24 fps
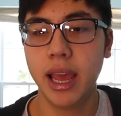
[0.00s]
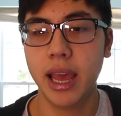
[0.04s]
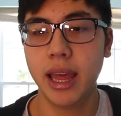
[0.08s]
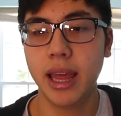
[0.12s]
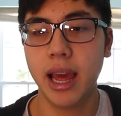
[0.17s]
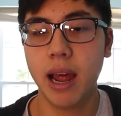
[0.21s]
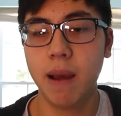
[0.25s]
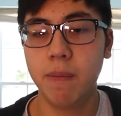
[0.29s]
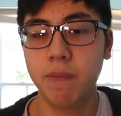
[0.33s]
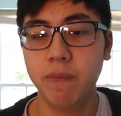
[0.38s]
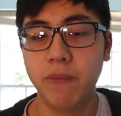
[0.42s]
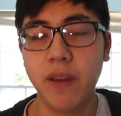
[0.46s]
and
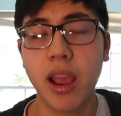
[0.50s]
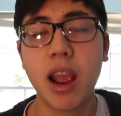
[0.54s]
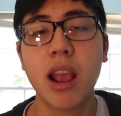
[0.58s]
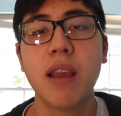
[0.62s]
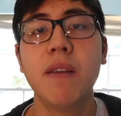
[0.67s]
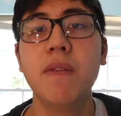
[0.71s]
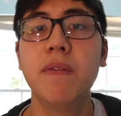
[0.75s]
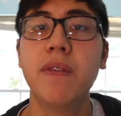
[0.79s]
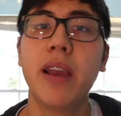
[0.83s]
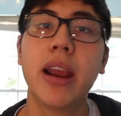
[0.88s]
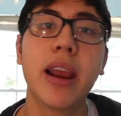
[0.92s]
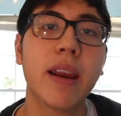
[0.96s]
I'm
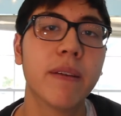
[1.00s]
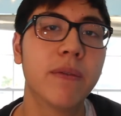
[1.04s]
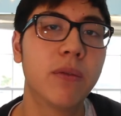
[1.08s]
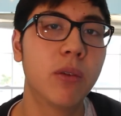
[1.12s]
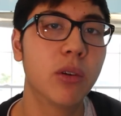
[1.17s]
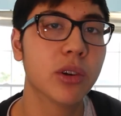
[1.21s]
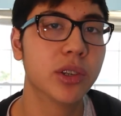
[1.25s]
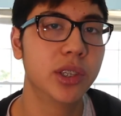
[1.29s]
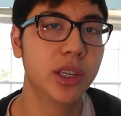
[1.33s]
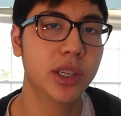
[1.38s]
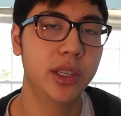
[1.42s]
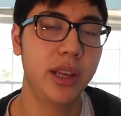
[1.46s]
very, very
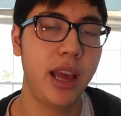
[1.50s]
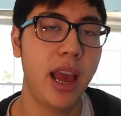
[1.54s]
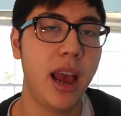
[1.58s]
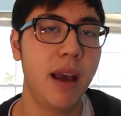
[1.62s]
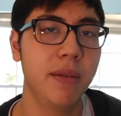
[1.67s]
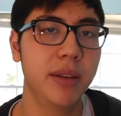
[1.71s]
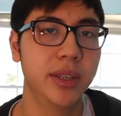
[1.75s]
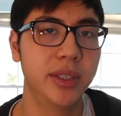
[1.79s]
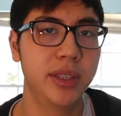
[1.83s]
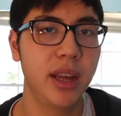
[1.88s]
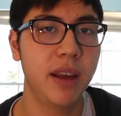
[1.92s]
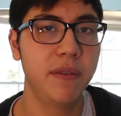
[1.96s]
fortunate to
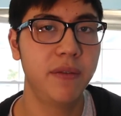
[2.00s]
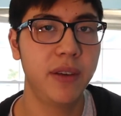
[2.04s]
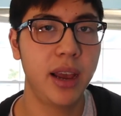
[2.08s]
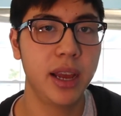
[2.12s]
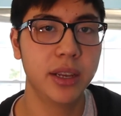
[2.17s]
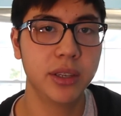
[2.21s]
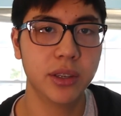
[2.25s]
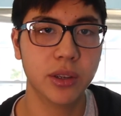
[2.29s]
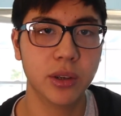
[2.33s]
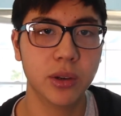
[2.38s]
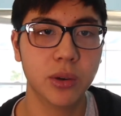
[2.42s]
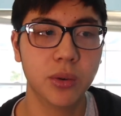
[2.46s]
have the stuff
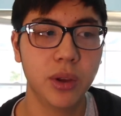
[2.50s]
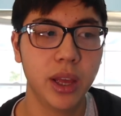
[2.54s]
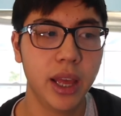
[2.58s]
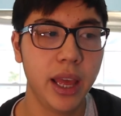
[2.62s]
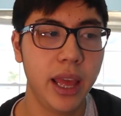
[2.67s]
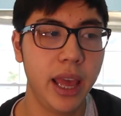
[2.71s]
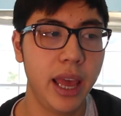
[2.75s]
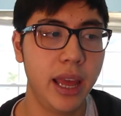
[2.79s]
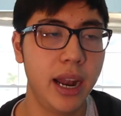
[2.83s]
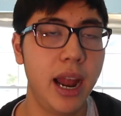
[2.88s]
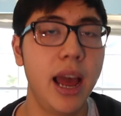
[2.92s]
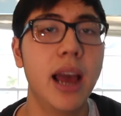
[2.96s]
I do,
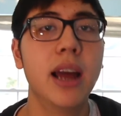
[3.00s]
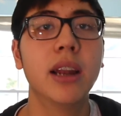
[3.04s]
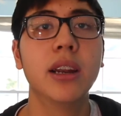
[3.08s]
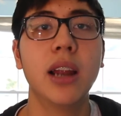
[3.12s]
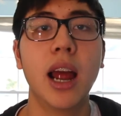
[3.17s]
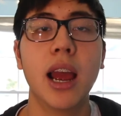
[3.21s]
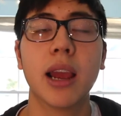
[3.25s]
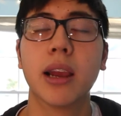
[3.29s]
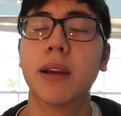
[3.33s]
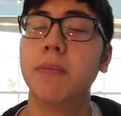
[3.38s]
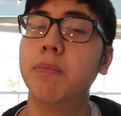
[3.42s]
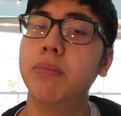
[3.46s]
and
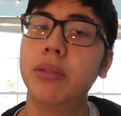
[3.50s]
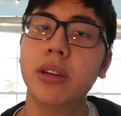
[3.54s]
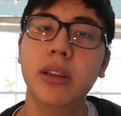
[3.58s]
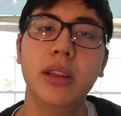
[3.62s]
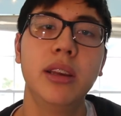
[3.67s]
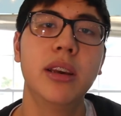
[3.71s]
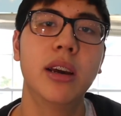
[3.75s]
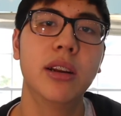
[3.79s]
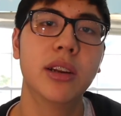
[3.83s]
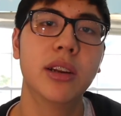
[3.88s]
I completely